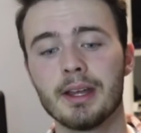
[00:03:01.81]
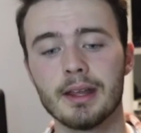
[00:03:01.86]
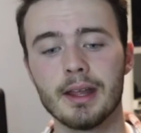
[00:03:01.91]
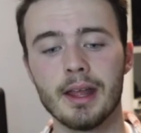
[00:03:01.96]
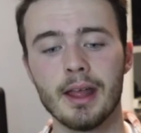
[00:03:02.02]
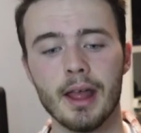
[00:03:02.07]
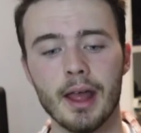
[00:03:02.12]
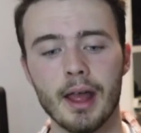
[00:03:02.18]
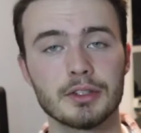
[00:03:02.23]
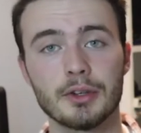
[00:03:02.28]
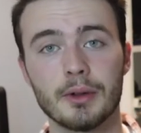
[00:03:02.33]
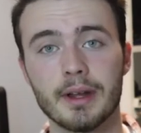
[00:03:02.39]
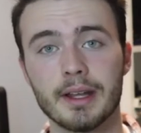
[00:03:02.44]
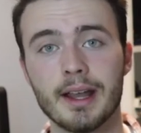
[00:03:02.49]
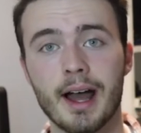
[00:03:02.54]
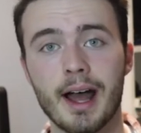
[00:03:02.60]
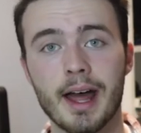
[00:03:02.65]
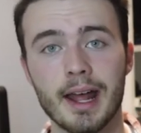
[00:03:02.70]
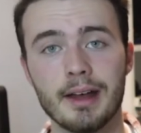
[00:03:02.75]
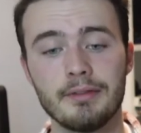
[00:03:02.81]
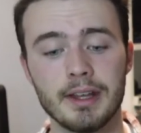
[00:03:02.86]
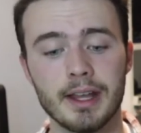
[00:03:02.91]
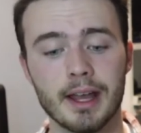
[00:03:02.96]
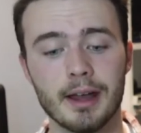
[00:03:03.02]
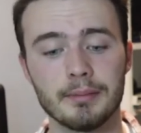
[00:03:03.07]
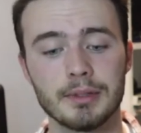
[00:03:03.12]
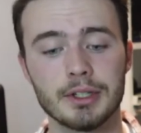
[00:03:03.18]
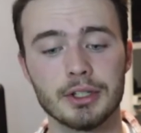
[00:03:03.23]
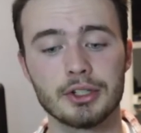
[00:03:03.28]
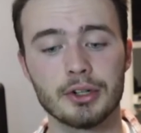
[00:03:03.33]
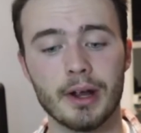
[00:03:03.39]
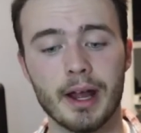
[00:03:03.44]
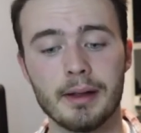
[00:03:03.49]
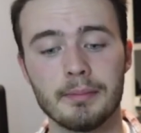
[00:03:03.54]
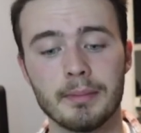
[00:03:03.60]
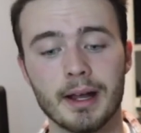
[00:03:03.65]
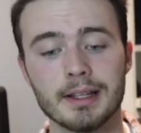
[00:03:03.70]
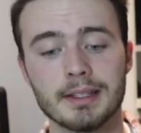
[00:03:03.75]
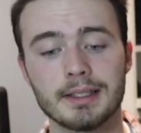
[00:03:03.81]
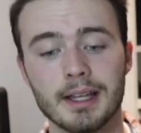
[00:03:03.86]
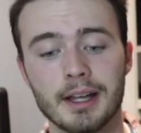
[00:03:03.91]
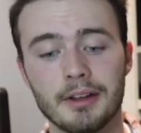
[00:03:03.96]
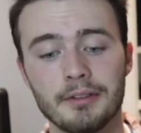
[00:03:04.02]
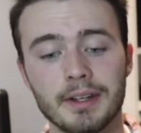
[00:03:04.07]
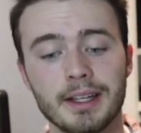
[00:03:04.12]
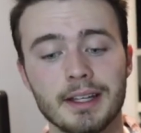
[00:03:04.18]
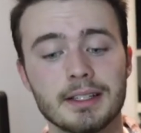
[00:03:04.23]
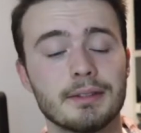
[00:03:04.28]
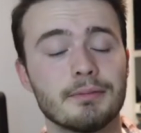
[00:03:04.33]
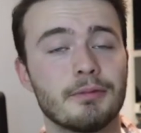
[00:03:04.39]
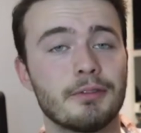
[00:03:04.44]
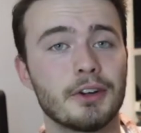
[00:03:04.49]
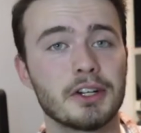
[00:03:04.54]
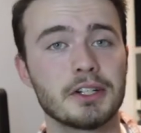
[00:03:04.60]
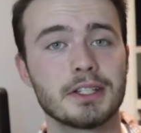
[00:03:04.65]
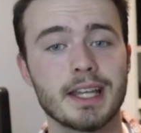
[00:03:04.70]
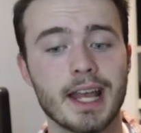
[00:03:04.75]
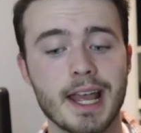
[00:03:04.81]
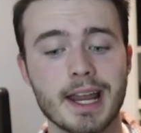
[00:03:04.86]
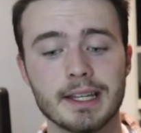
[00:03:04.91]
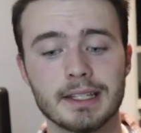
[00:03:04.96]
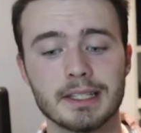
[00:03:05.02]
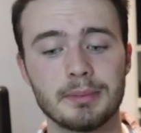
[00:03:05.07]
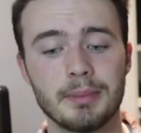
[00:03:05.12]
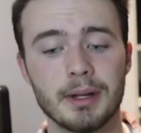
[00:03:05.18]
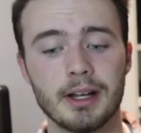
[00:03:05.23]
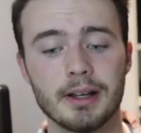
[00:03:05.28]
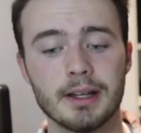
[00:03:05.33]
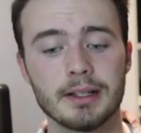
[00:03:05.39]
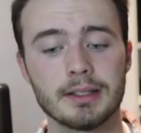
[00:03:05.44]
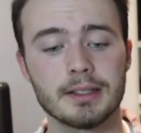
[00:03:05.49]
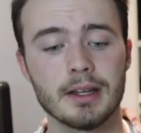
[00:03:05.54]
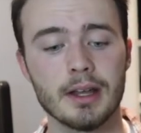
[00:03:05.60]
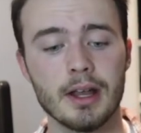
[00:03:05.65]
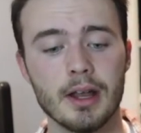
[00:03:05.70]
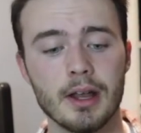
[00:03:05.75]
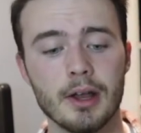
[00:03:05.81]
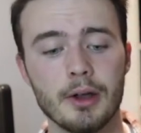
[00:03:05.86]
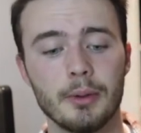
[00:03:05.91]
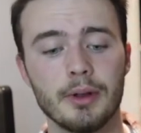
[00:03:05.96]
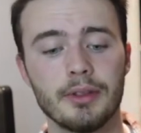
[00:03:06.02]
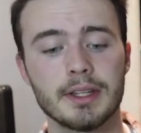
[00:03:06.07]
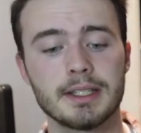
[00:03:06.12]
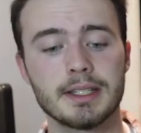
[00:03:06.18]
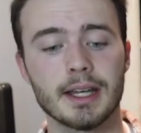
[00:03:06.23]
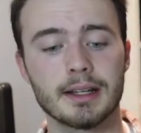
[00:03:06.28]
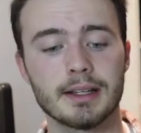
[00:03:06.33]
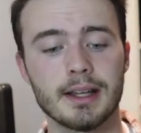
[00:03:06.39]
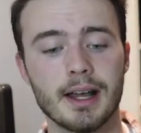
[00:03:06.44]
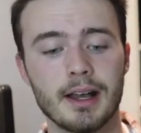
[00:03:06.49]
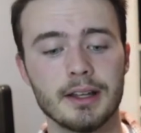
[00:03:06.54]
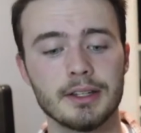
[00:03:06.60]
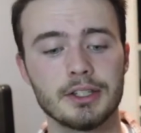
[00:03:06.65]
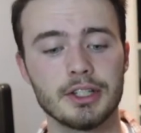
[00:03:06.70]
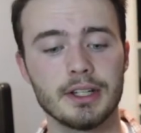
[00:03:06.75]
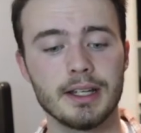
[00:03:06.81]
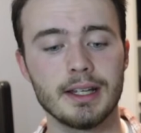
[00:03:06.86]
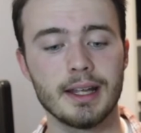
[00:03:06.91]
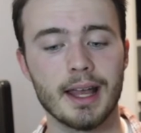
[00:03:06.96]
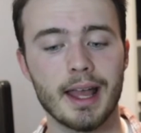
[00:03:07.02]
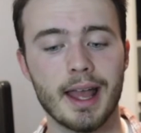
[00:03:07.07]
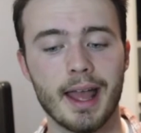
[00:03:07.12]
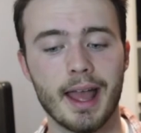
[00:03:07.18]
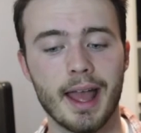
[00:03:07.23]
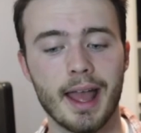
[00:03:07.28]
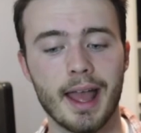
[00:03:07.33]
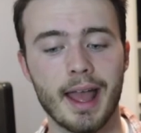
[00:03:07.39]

mapping. So I got Heavy M to try it myself and get some first-hand experience with the technology